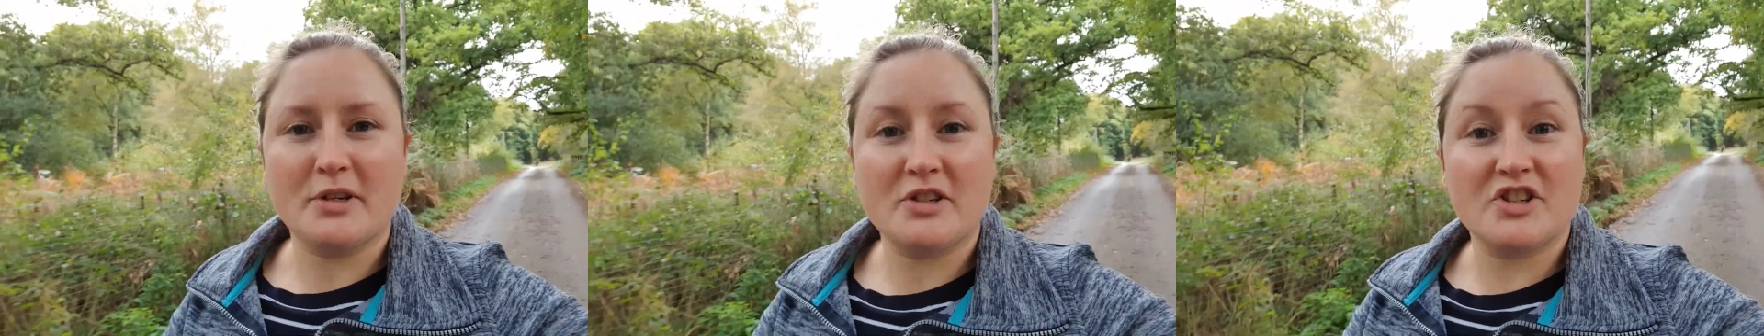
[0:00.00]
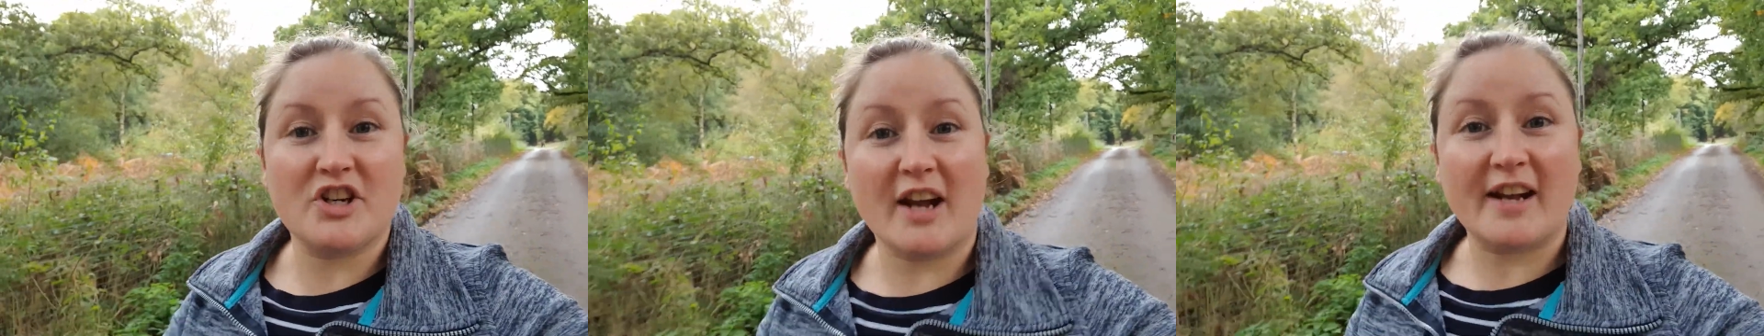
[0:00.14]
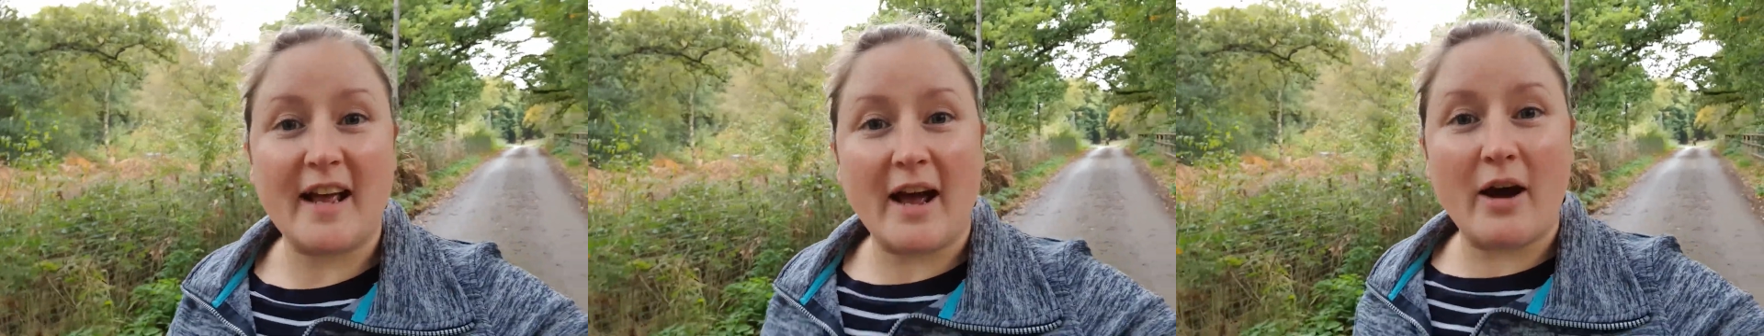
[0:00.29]

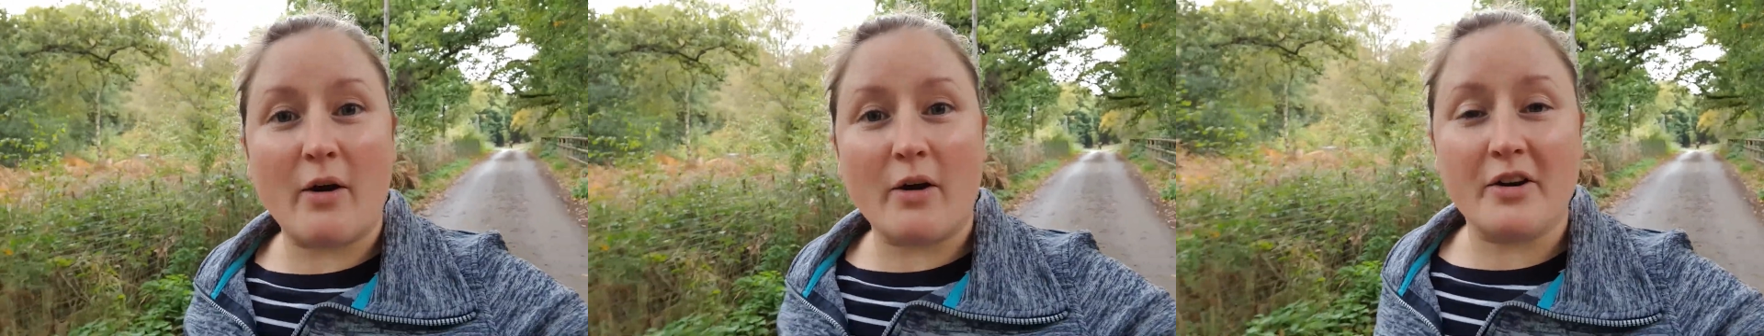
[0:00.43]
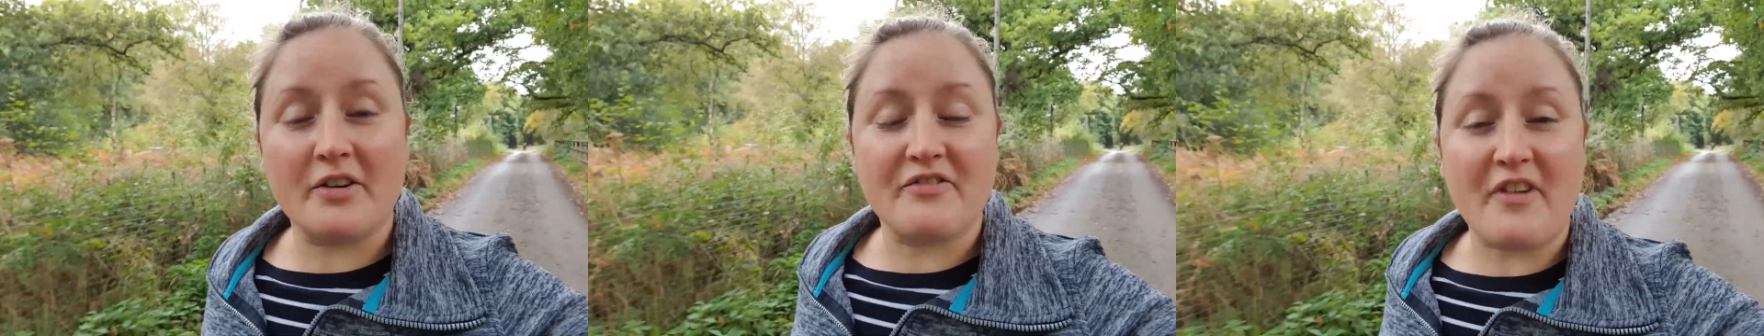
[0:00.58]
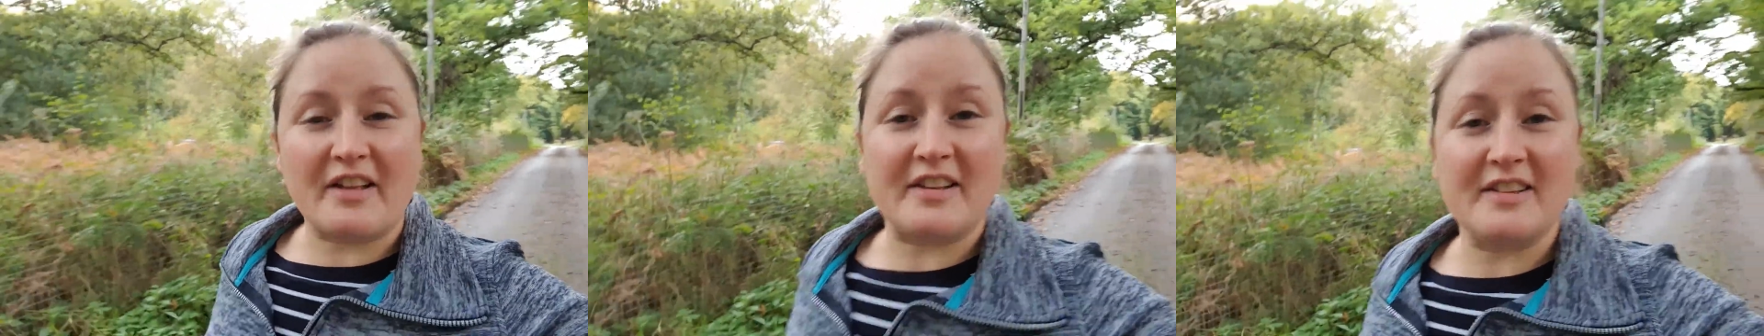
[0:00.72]
Check out our
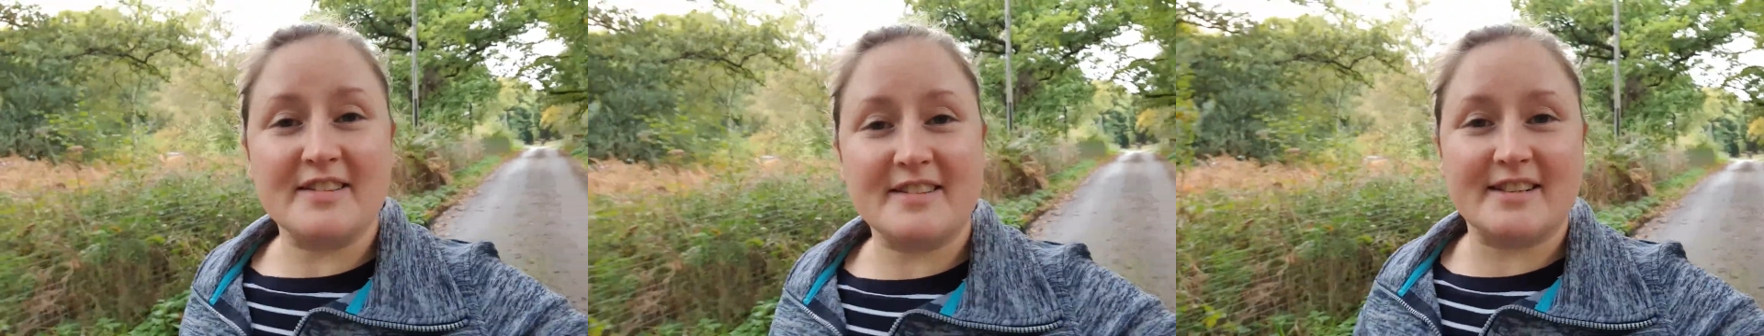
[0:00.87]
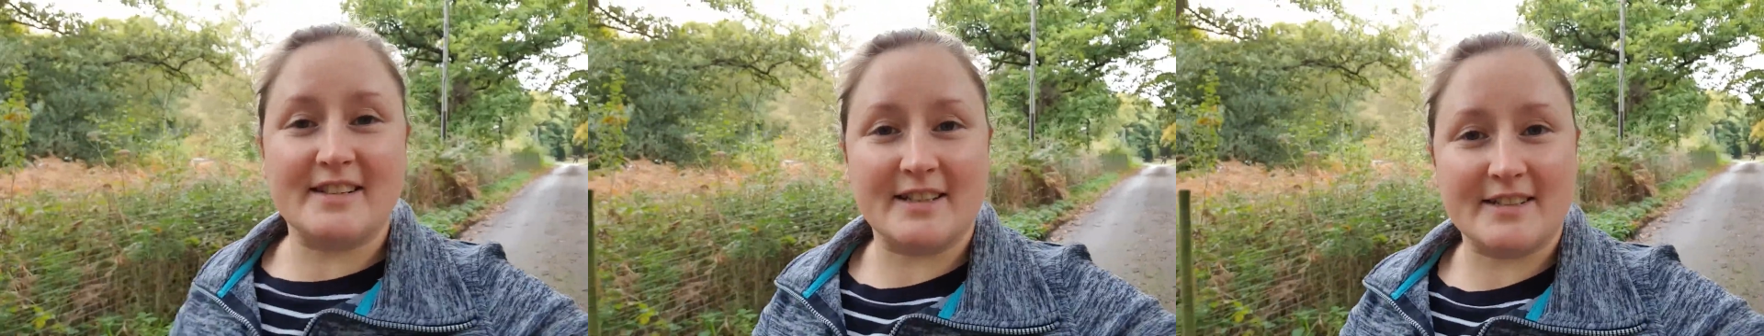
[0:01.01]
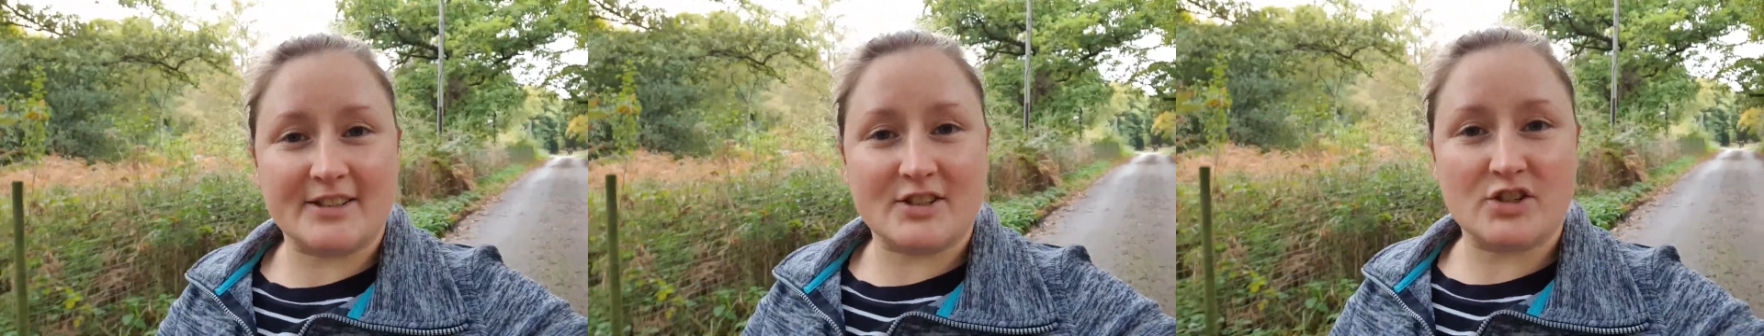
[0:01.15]
events in
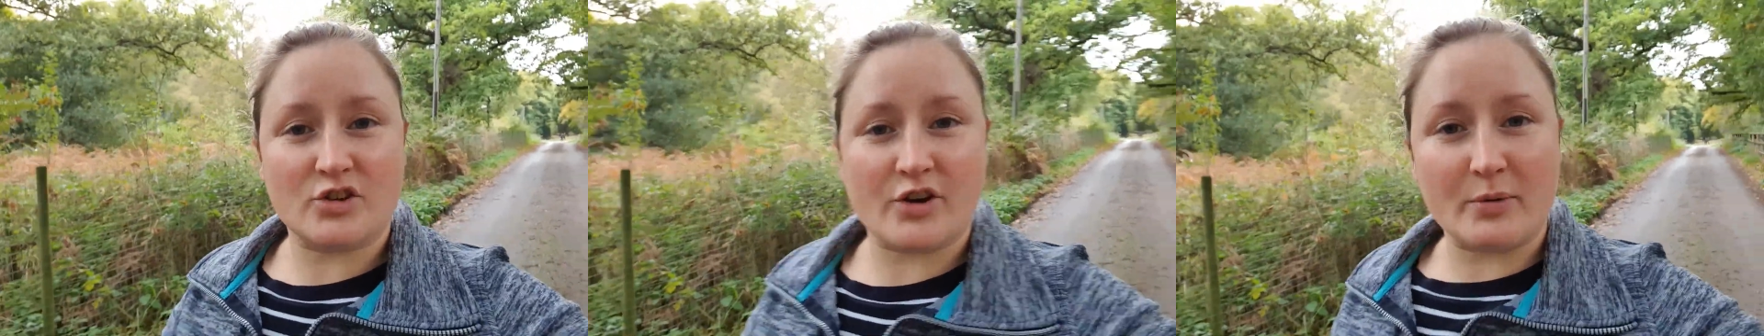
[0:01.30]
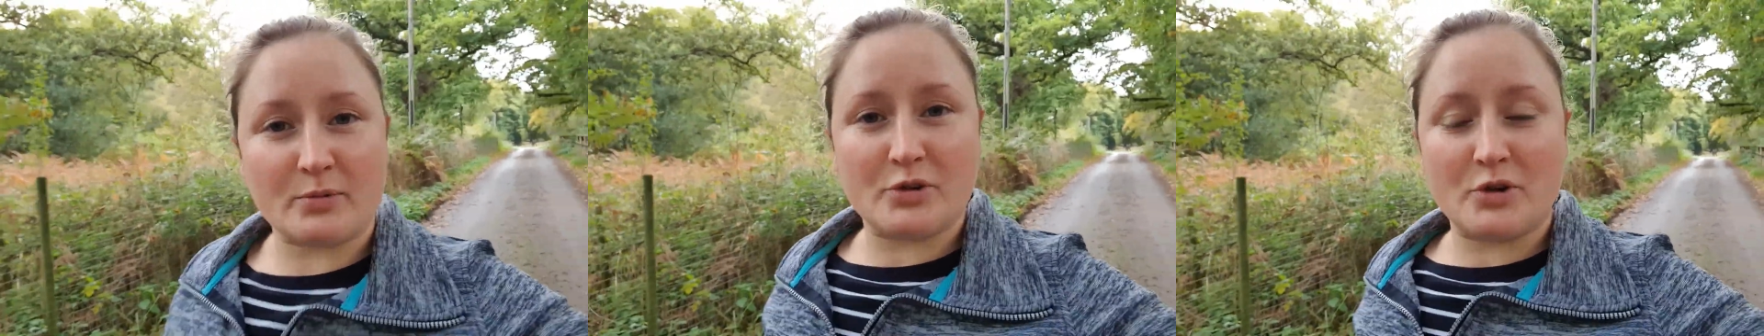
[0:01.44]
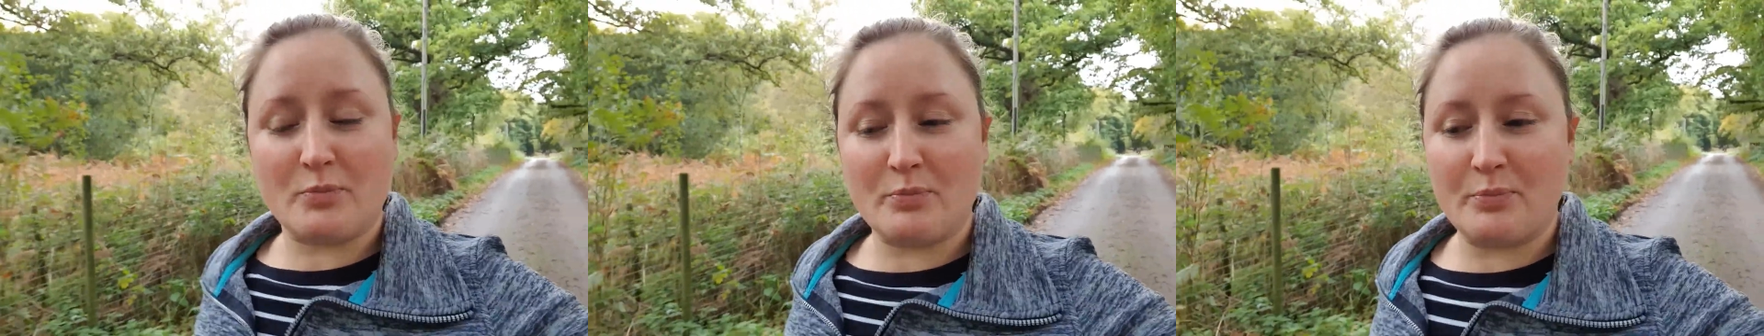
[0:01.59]
the
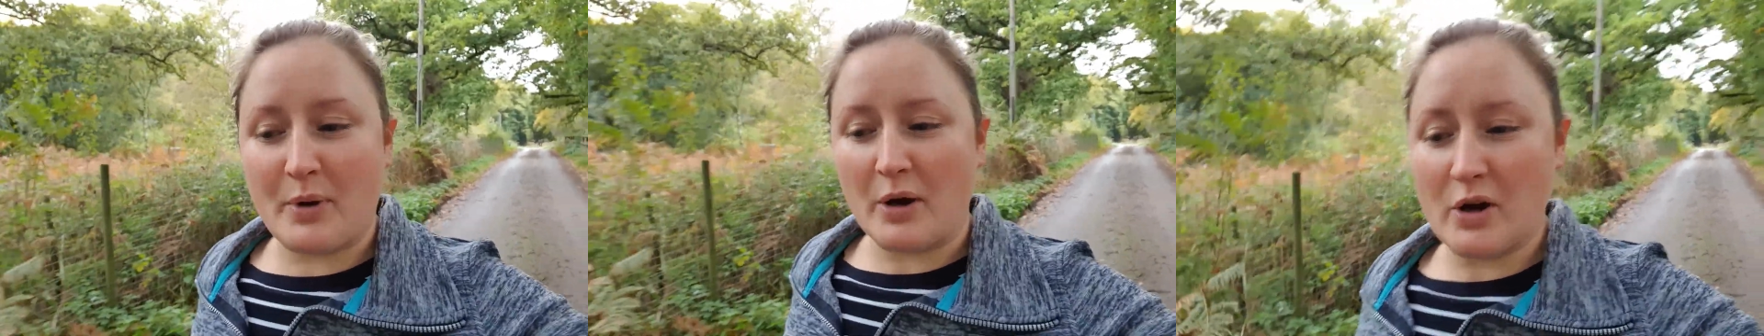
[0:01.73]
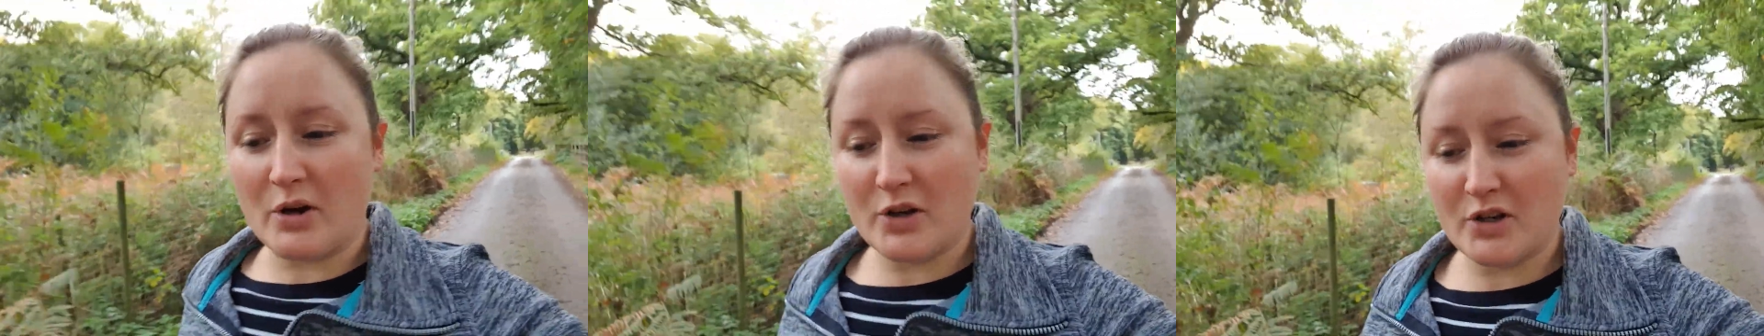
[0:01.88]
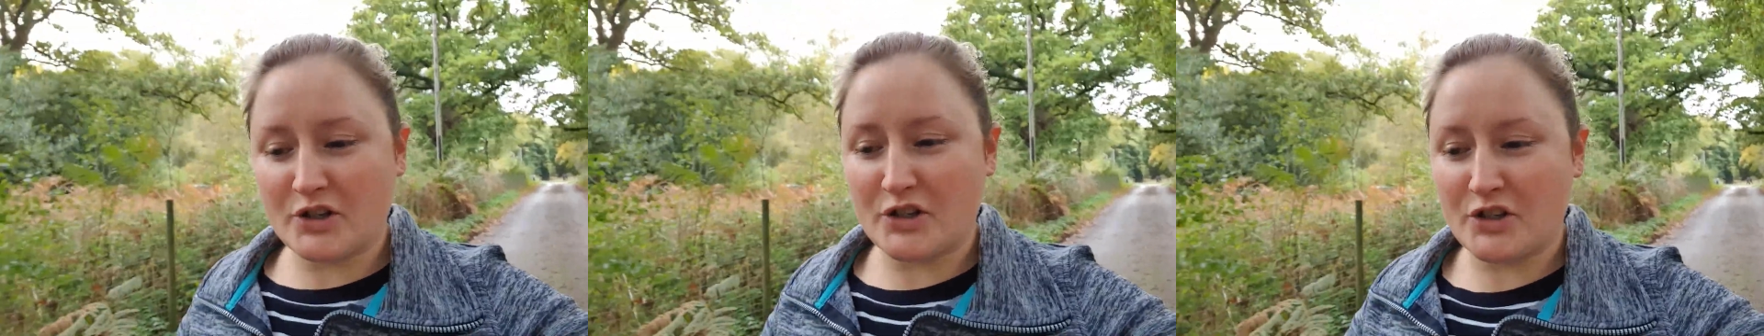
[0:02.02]
description
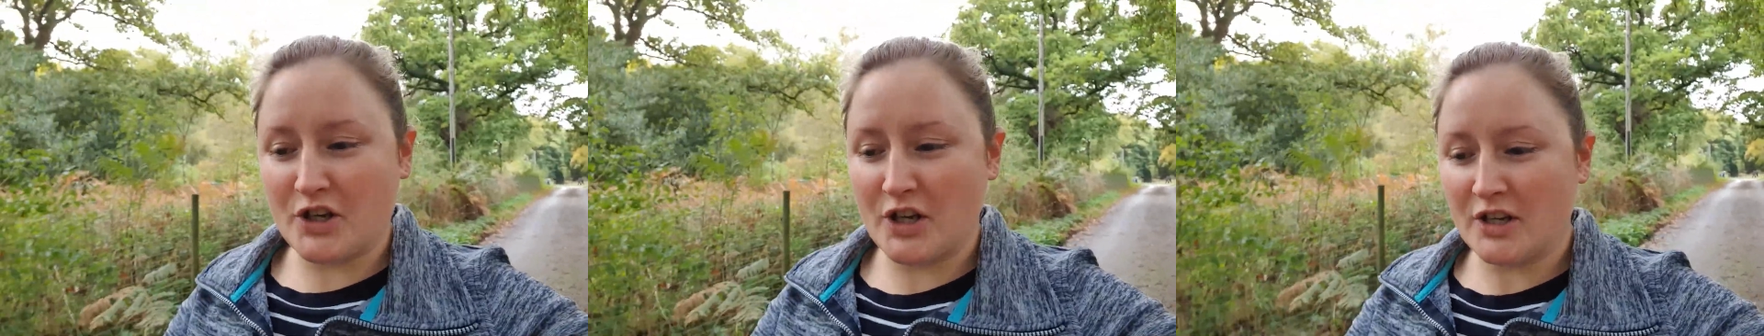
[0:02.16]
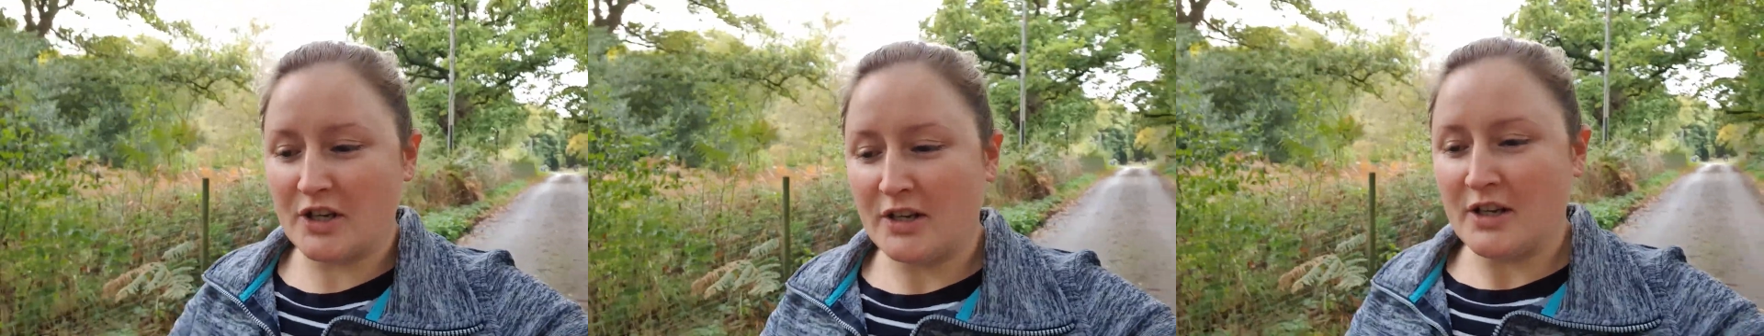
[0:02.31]
box